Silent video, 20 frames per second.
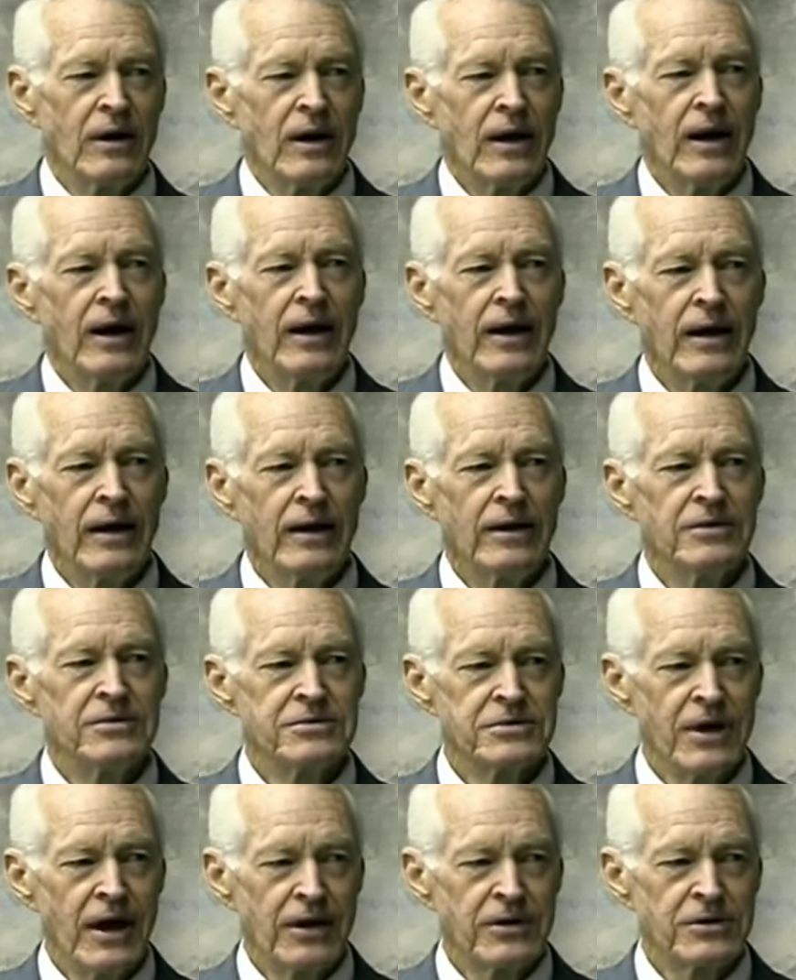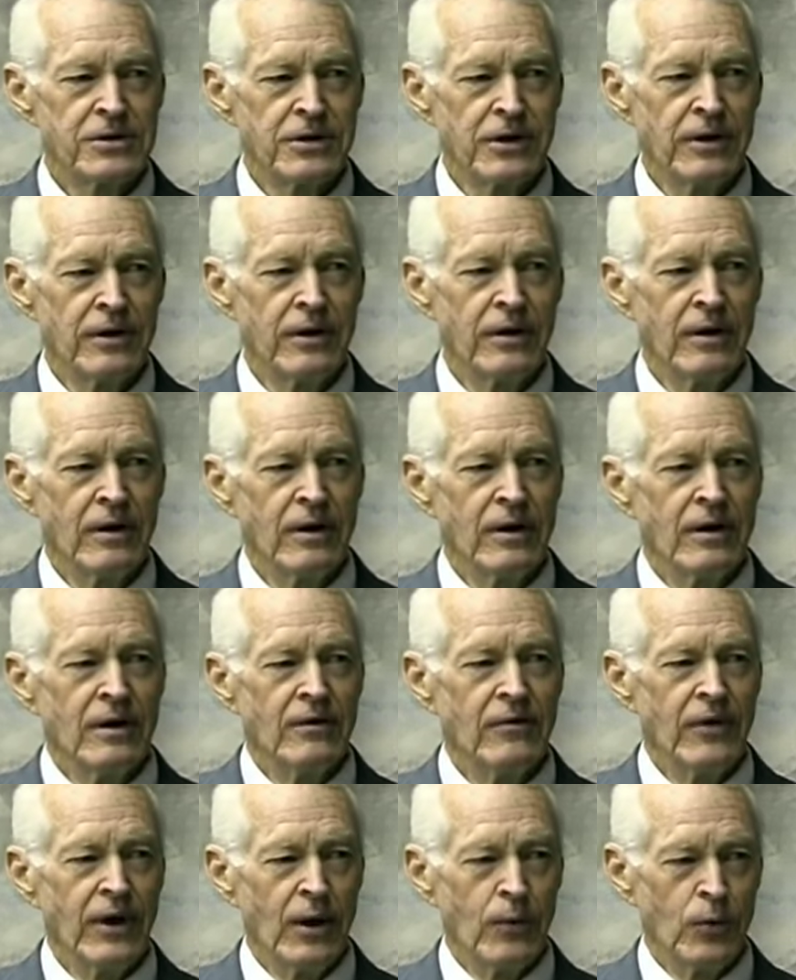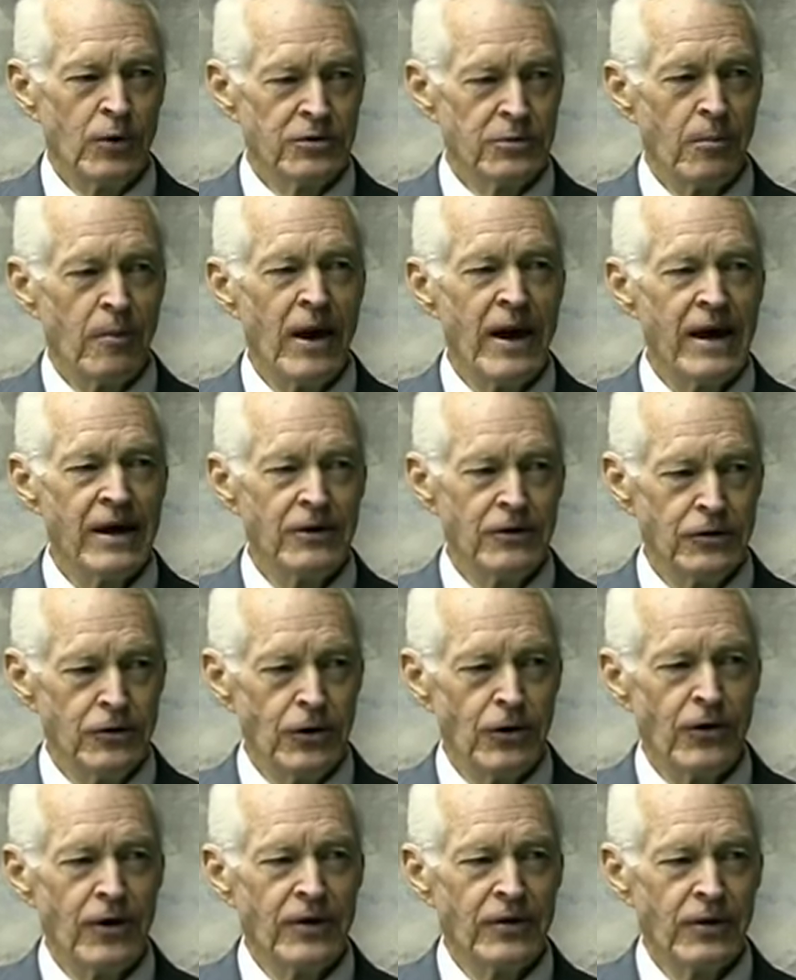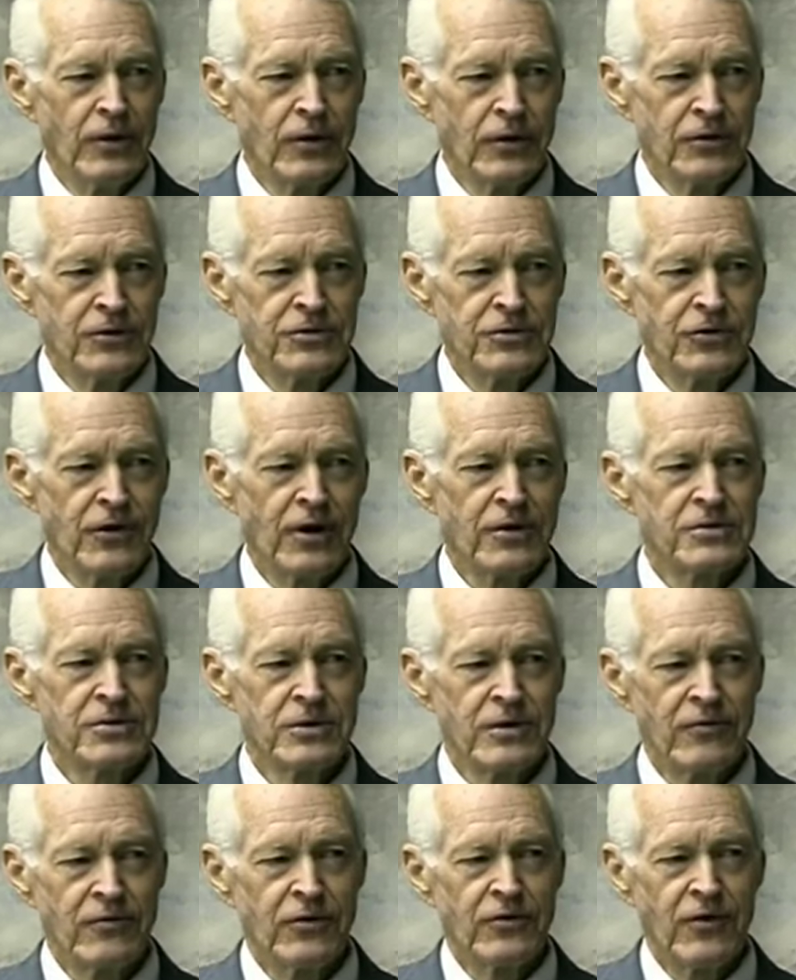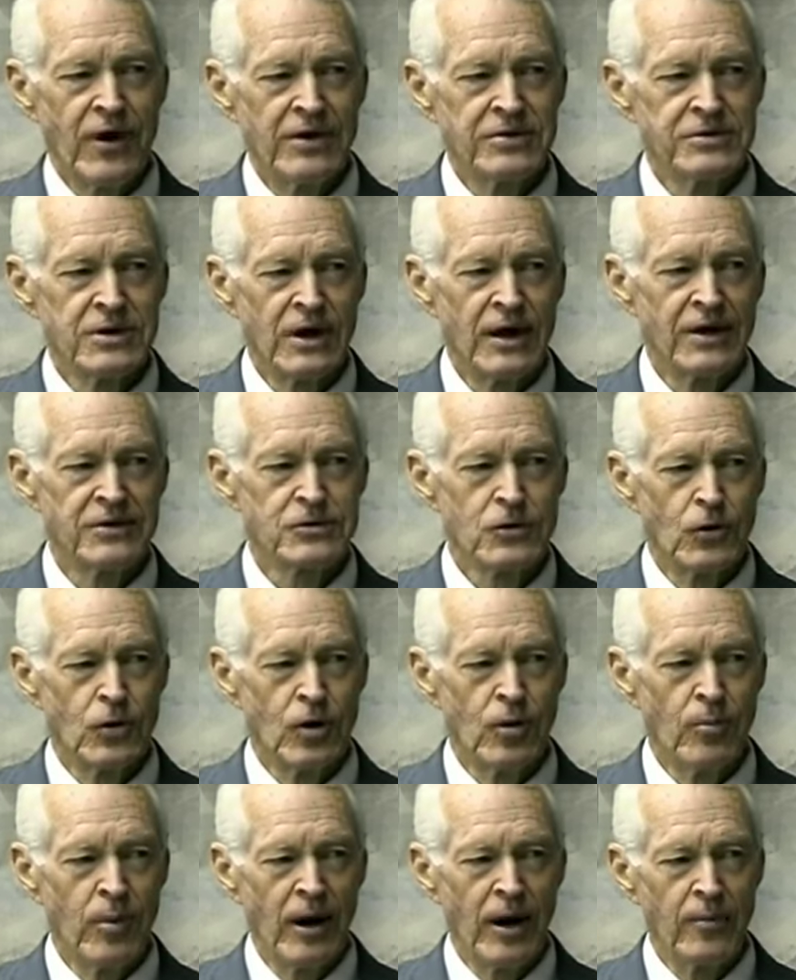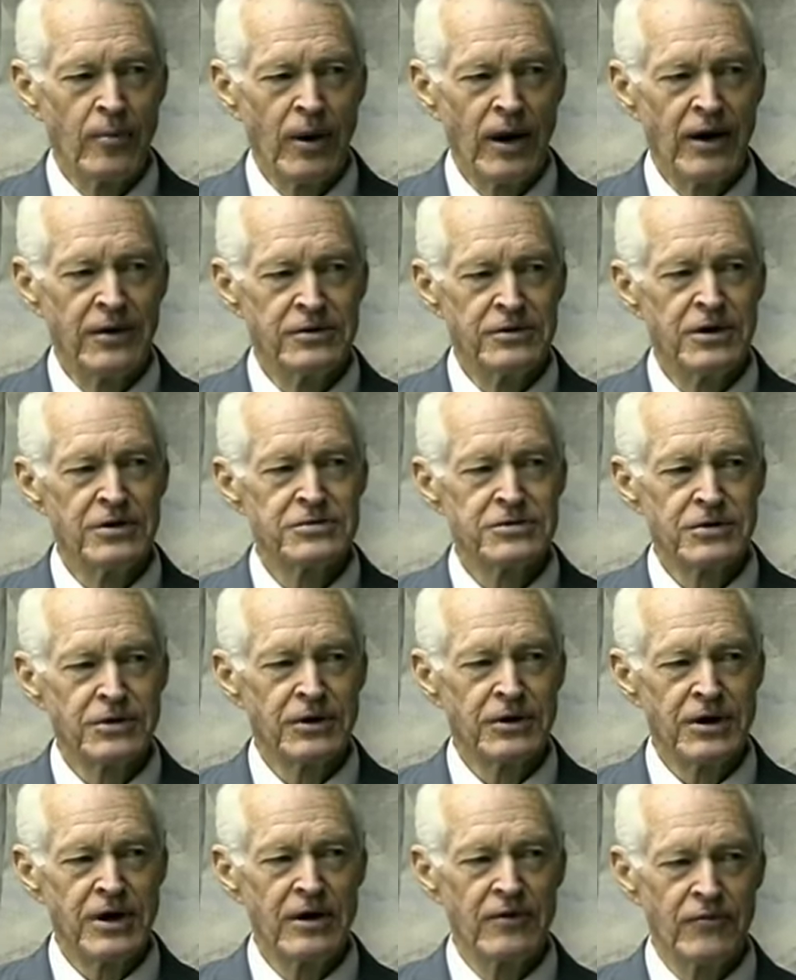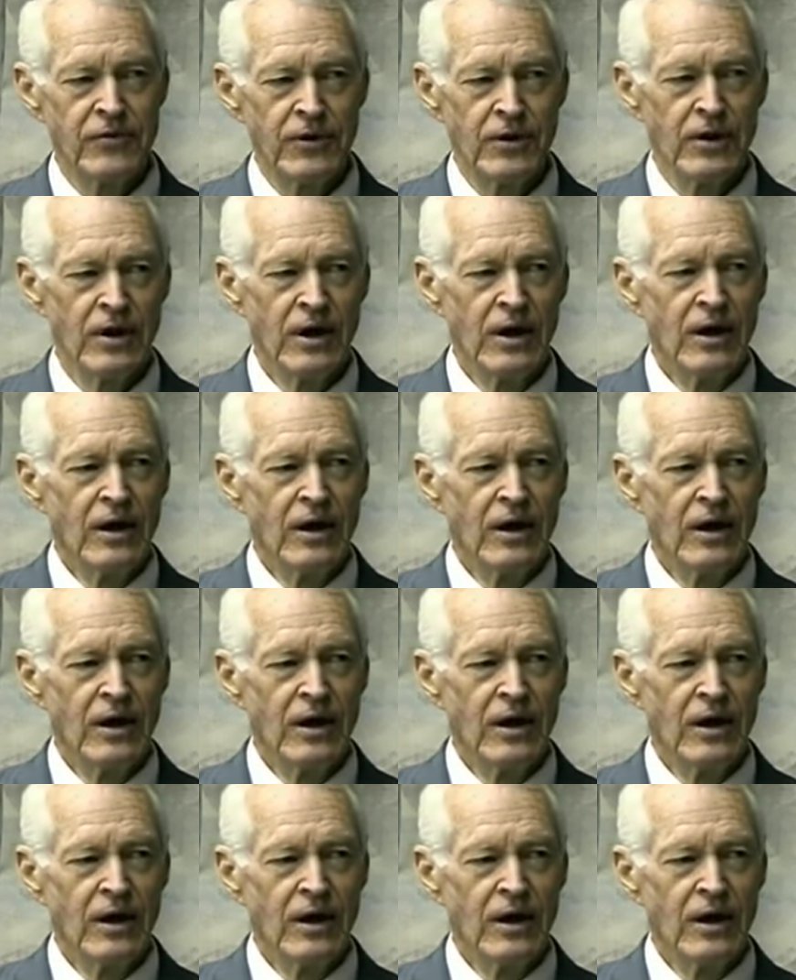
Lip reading: a section that was made during the construction of the Trans-Alaska Oil Pipeline, just to give you